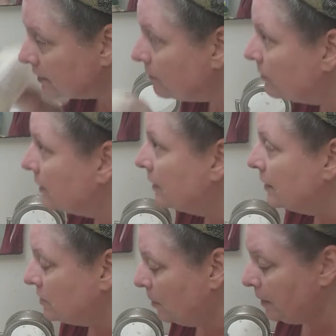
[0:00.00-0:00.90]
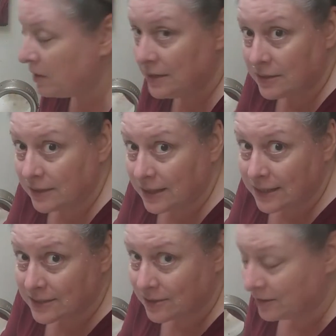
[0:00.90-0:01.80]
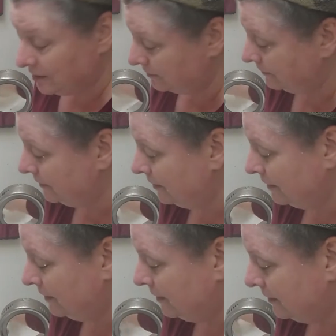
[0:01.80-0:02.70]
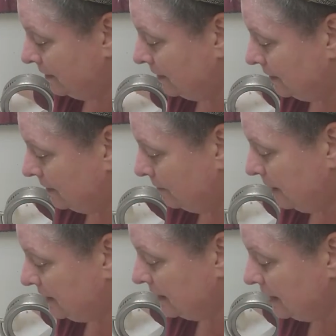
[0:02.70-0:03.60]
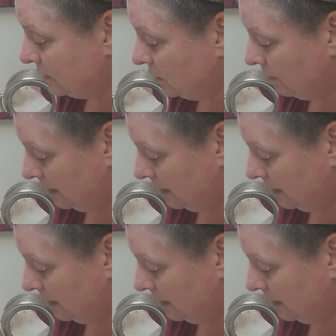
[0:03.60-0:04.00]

Oh, it does come out easily. That's good. Makes it easier